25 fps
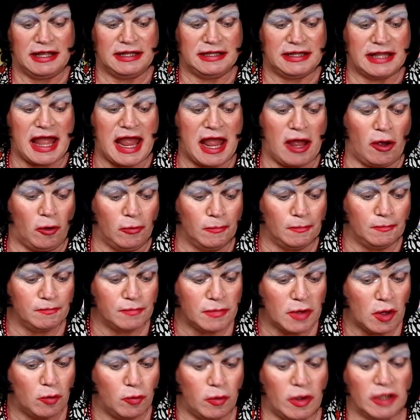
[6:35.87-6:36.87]
Now,
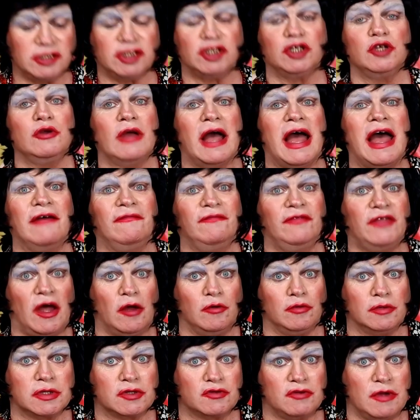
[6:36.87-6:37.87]
once you have
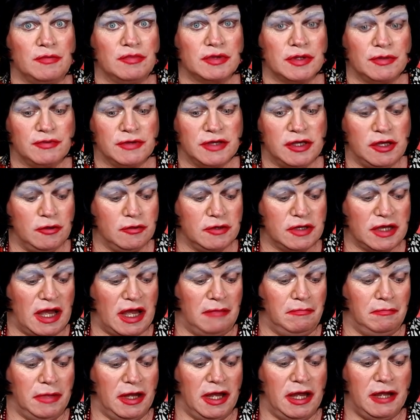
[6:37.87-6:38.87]
those strips of
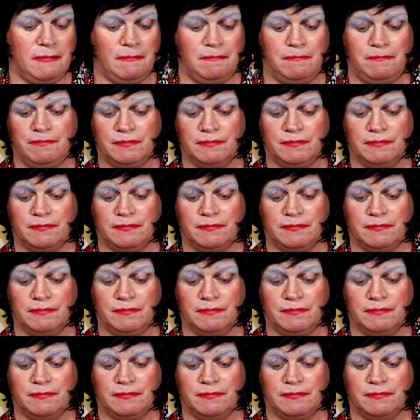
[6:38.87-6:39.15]
cucumber,